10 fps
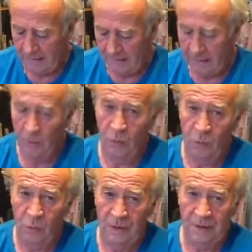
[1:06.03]
How
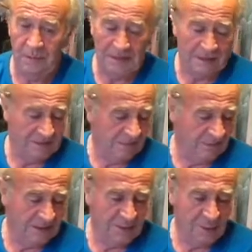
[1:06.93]
long will this be?
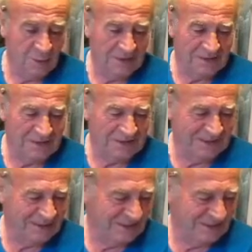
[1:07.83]
Well, we'll wait and see.